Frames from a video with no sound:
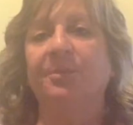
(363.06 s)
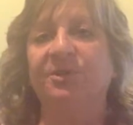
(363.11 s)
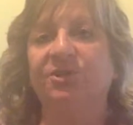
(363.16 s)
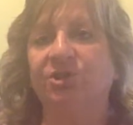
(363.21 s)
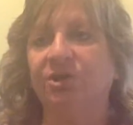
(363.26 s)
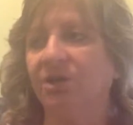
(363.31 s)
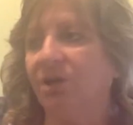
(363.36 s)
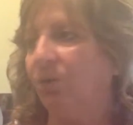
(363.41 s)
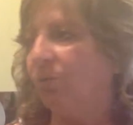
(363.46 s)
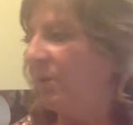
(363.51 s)
But
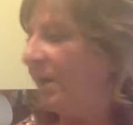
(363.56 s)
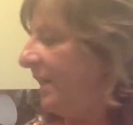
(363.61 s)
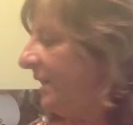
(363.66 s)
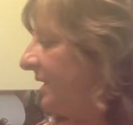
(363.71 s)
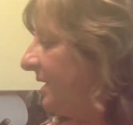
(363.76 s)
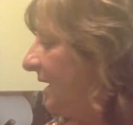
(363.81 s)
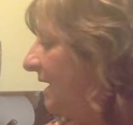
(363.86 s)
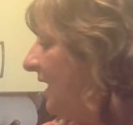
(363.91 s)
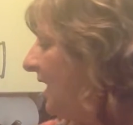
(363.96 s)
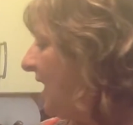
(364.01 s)
you know what?
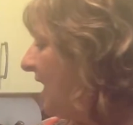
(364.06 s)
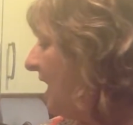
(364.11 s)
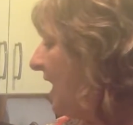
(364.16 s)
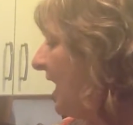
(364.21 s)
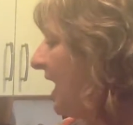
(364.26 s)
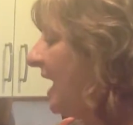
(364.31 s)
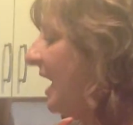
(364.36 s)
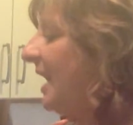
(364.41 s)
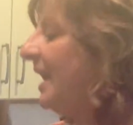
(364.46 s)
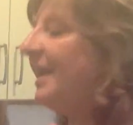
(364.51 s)

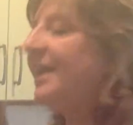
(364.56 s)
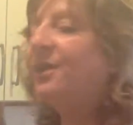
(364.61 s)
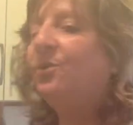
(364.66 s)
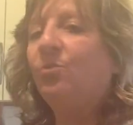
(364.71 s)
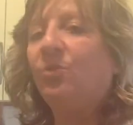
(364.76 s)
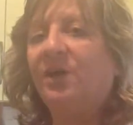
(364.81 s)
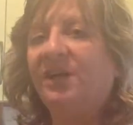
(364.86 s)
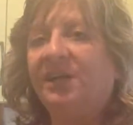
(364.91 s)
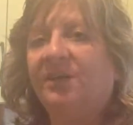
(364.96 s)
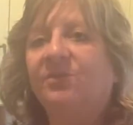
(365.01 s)
I
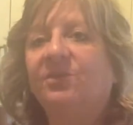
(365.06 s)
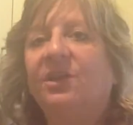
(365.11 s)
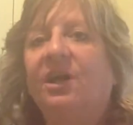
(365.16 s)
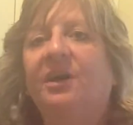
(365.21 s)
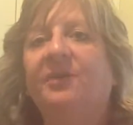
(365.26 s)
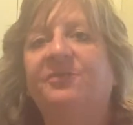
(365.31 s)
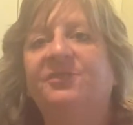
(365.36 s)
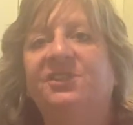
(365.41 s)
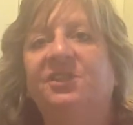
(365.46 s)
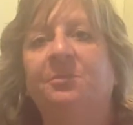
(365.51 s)

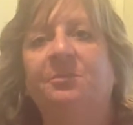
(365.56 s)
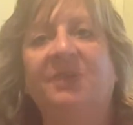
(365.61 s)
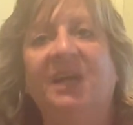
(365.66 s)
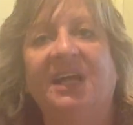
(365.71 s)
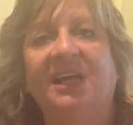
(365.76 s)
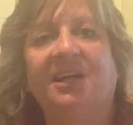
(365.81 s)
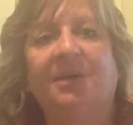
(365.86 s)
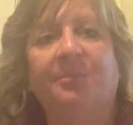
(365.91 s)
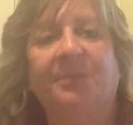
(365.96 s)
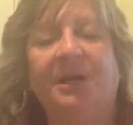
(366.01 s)
love to
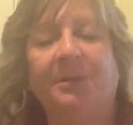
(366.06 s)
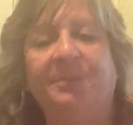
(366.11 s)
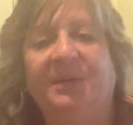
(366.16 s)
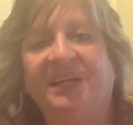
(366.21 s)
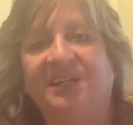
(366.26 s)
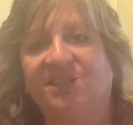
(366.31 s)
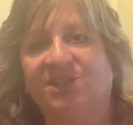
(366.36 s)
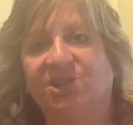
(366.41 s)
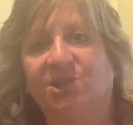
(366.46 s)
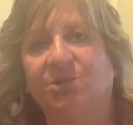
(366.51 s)
make my
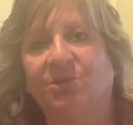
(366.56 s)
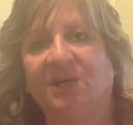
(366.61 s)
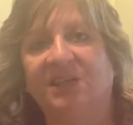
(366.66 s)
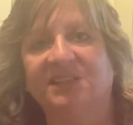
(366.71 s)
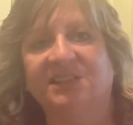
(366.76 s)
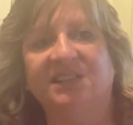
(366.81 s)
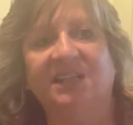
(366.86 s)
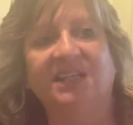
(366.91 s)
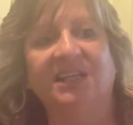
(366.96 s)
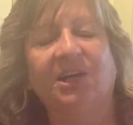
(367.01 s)
pizza
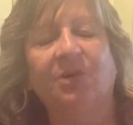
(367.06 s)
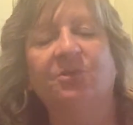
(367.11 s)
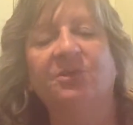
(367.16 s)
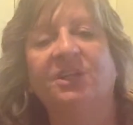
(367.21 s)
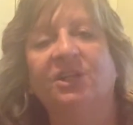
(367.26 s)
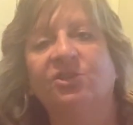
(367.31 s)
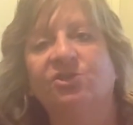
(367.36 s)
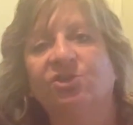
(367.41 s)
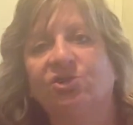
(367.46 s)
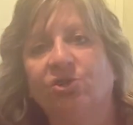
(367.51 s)
crust in here, and
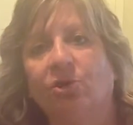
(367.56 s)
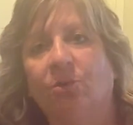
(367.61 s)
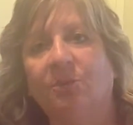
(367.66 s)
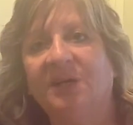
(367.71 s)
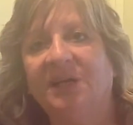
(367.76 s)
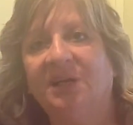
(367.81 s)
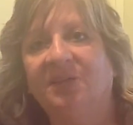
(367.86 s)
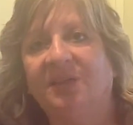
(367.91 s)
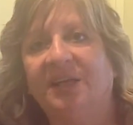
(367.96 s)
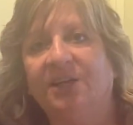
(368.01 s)
there's so
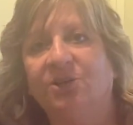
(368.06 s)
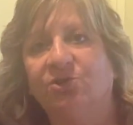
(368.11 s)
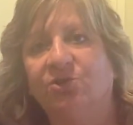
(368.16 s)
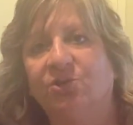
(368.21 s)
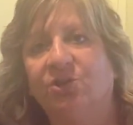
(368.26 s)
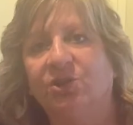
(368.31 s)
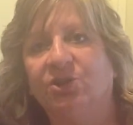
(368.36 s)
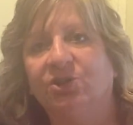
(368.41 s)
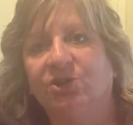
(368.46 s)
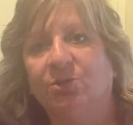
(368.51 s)
many things
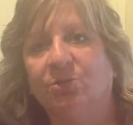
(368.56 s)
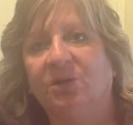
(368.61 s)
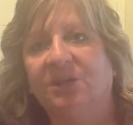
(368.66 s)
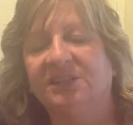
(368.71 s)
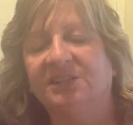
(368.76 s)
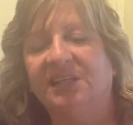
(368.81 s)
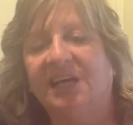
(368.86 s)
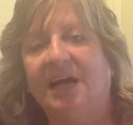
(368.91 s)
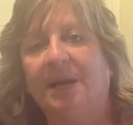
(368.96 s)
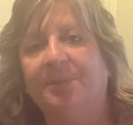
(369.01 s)
you could do
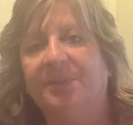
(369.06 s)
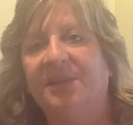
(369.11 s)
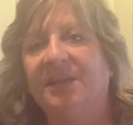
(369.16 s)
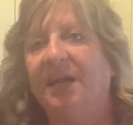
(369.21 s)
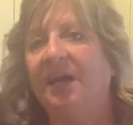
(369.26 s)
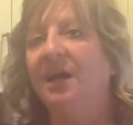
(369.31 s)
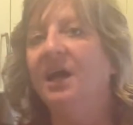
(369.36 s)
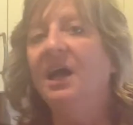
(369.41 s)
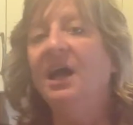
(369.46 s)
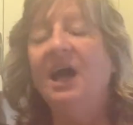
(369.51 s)
on top of
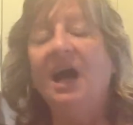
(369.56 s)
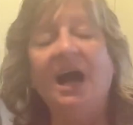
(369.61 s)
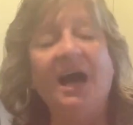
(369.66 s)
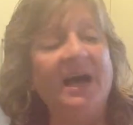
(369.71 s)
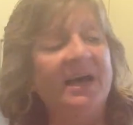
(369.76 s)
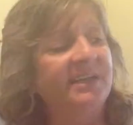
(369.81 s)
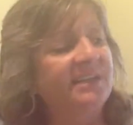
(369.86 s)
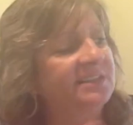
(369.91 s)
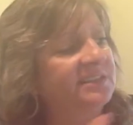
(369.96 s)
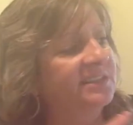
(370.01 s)
that.
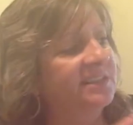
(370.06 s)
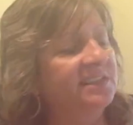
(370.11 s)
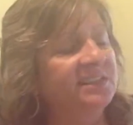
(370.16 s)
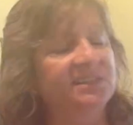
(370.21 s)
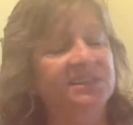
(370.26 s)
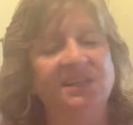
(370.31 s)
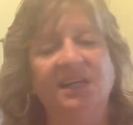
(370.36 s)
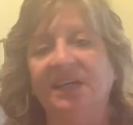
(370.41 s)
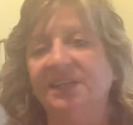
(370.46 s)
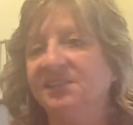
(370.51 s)
Honestly,
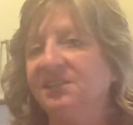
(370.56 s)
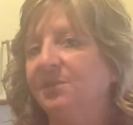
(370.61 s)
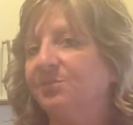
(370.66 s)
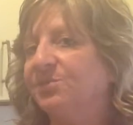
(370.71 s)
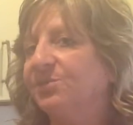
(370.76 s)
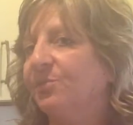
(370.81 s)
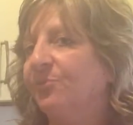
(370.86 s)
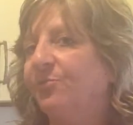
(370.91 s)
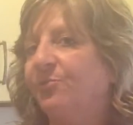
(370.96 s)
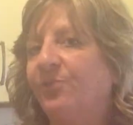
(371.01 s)
slice up
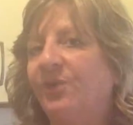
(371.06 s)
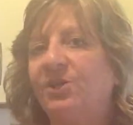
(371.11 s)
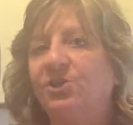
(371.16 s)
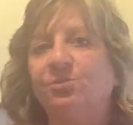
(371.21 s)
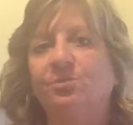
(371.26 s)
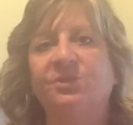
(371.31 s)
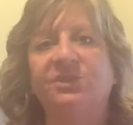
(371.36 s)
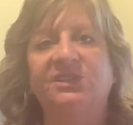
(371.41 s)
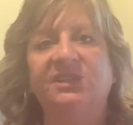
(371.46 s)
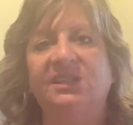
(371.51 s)
some
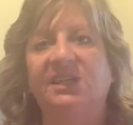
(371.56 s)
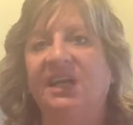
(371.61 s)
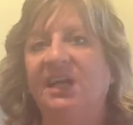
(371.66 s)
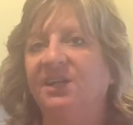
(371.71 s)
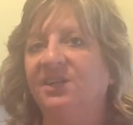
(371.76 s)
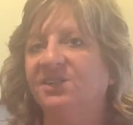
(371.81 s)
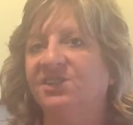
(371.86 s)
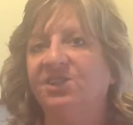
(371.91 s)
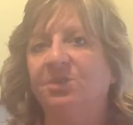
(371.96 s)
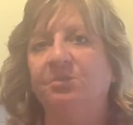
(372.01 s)
fresh
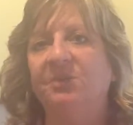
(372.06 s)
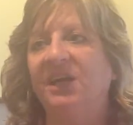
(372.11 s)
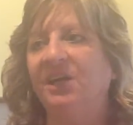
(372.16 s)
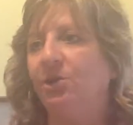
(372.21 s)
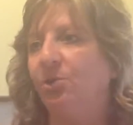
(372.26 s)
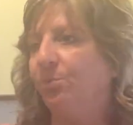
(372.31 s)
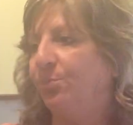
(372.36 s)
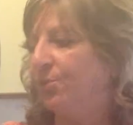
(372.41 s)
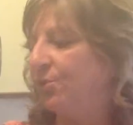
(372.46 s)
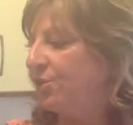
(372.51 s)
mozzarella and
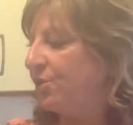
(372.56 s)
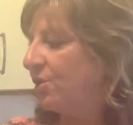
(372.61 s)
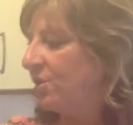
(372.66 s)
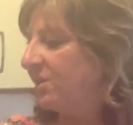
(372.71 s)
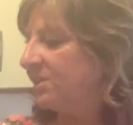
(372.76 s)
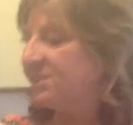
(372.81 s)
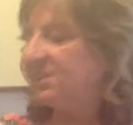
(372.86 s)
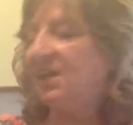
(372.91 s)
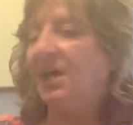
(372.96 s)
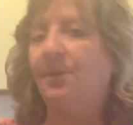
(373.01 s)
tomato, put it
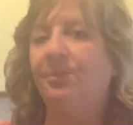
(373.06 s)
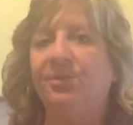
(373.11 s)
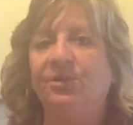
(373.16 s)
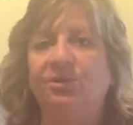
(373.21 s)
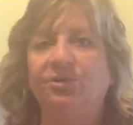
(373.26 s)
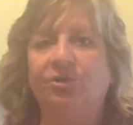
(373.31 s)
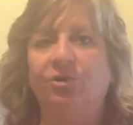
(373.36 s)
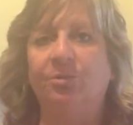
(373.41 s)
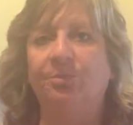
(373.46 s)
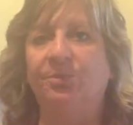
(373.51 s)
on top with
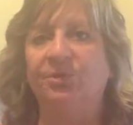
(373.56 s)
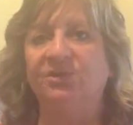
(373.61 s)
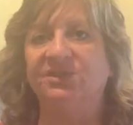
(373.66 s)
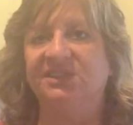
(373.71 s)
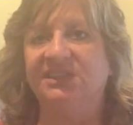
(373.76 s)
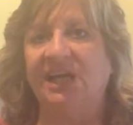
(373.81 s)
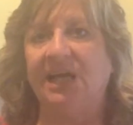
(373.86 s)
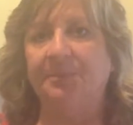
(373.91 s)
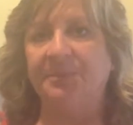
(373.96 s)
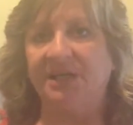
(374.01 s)
a little
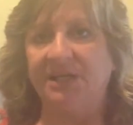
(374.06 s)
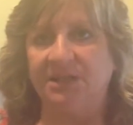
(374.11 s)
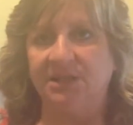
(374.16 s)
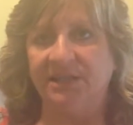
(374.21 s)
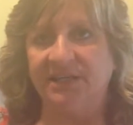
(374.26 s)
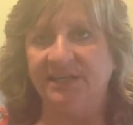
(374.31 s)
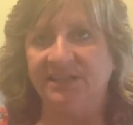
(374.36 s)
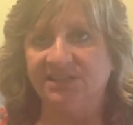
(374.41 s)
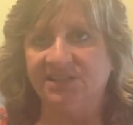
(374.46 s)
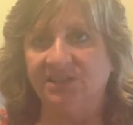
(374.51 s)
balsamic
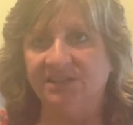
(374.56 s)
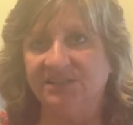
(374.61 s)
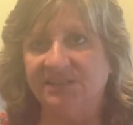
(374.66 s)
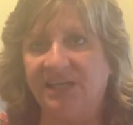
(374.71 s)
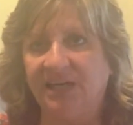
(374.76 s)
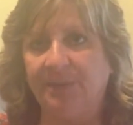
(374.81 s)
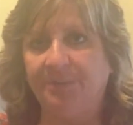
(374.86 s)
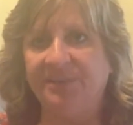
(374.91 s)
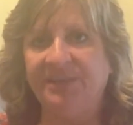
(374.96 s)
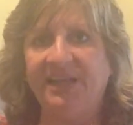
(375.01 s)
glaze on
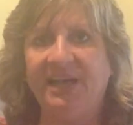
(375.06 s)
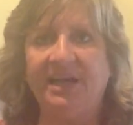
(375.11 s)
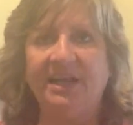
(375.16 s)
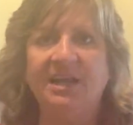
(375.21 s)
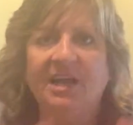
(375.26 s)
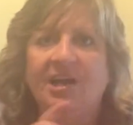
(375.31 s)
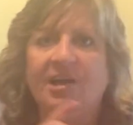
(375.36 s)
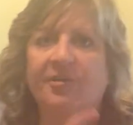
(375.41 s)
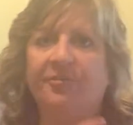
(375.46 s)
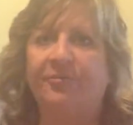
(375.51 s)
top of
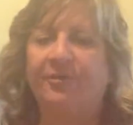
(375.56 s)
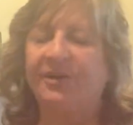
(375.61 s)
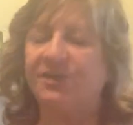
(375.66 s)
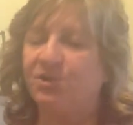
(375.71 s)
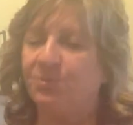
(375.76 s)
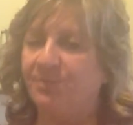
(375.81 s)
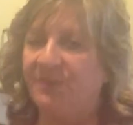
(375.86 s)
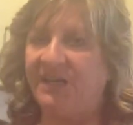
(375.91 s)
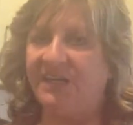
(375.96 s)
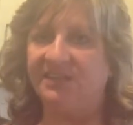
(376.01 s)
that,
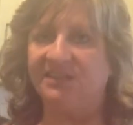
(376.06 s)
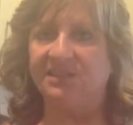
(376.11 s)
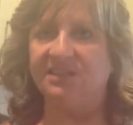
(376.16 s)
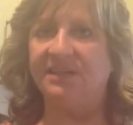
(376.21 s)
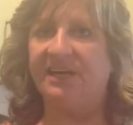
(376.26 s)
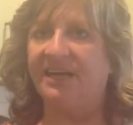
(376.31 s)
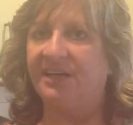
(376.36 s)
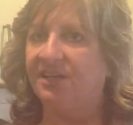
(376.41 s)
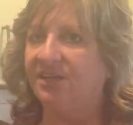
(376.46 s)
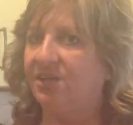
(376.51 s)
fresh
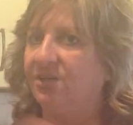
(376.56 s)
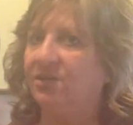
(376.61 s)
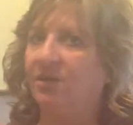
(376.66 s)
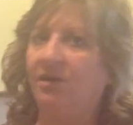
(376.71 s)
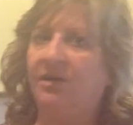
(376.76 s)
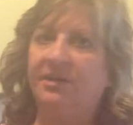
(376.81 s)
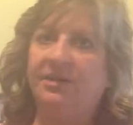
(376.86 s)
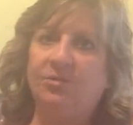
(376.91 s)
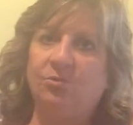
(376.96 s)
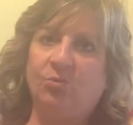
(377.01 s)
basil out of the
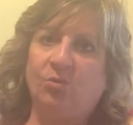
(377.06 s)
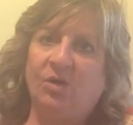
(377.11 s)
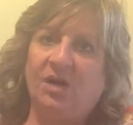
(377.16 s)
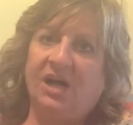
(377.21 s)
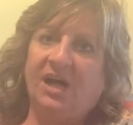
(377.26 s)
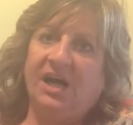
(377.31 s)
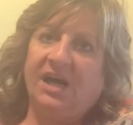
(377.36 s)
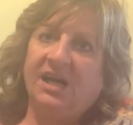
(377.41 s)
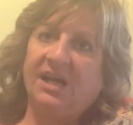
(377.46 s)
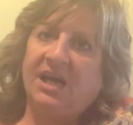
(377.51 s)
garden.
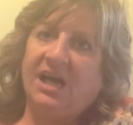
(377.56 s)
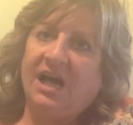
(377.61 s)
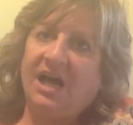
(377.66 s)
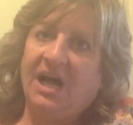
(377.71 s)
What?